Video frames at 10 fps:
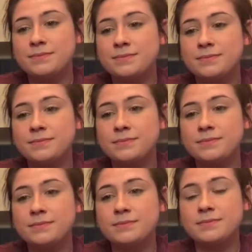
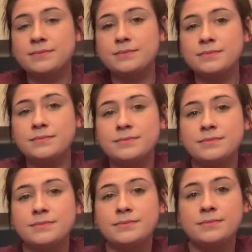
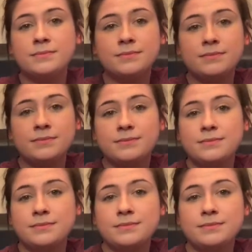
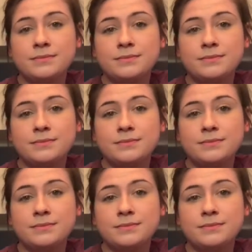(silent)